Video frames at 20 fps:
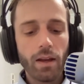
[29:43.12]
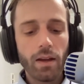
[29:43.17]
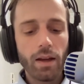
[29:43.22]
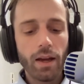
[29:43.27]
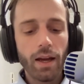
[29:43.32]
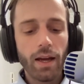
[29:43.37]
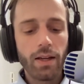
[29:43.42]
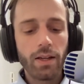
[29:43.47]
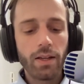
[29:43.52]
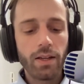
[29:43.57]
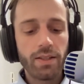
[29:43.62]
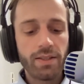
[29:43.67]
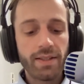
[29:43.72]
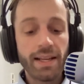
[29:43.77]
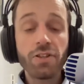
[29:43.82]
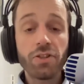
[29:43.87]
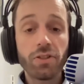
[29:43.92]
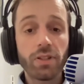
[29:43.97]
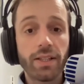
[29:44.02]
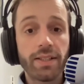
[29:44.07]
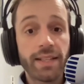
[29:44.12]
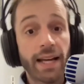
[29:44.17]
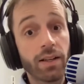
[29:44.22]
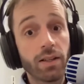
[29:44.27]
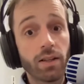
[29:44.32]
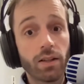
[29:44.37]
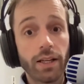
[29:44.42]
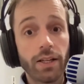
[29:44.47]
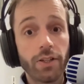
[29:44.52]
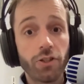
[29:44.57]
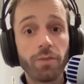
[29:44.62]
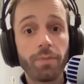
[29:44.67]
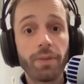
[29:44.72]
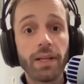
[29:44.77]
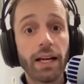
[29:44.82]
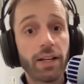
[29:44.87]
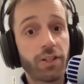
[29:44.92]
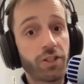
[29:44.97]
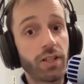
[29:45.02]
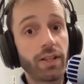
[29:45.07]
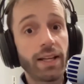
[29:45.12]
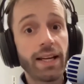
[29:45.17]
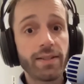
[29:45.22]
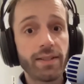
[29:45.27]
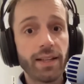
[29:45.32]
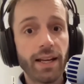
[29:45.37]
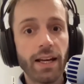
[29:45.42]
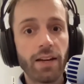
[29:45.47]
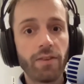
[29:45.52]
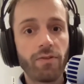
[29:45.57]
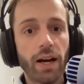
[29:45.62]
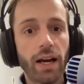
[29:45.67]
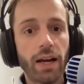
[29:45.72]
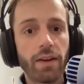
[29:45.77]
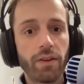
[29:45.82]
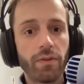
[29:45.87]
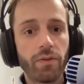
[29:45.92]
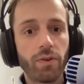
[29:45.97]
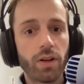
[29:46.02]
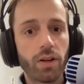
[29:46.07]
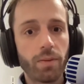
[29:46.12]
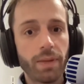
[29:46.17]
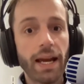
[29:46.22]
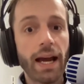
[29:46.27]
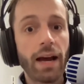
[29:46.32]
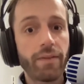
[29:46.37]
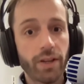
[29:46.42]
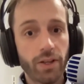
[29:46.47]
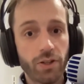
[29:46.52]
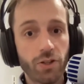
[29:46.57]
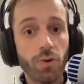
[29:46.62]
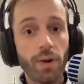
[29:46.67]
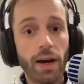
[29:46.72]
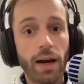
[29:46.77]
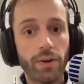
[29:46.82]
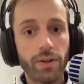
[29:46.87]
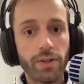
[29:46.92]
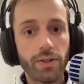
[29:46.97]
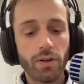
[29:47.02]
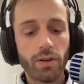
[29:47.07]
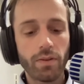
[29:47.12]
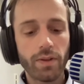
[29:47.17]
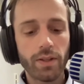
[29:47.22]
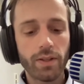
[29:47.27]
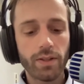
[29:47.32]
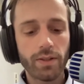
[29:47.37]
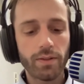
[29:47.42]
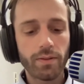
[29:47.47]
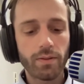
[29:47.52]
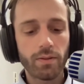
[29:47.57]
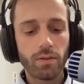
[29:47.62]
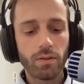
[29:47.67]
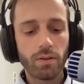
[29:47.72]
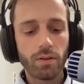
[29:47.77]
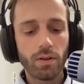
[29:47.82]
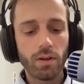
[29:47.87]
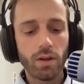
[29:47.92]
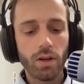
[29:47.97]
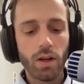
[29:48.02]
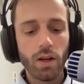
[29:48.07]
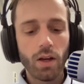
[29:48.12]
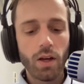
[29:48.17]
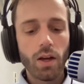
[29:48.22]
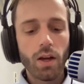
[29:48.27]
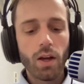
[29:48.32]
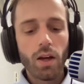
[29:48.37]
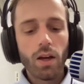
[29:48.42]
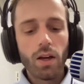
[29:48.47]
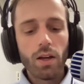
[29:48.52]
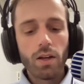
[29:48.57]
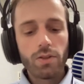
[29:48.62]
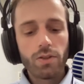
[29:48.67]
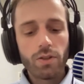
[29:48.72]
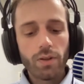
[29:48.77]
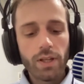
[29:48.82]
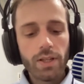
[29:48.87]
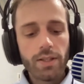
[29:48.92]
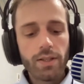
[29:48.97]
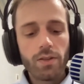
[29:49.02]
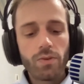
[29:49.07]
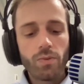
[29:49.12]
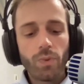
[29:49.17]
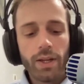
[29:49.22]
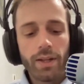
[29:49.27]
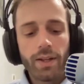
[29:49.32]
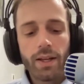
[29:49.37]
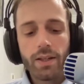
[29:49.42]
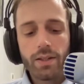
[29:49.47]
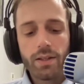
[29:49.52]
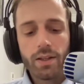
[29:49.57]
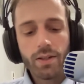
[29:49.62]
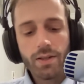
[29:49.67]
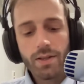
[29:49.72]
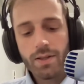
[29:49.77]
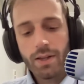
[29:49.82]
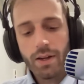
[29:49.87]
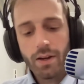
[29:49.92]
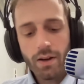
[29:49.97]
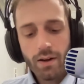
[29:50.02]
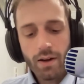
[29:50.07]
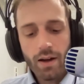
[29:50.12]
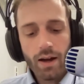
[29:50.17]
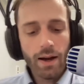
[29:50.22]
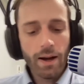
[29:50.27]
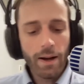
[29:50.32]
And essentially, technically, it should be actually less than 85 if we're going to be having a 2-hour service. So this is one thing to consider.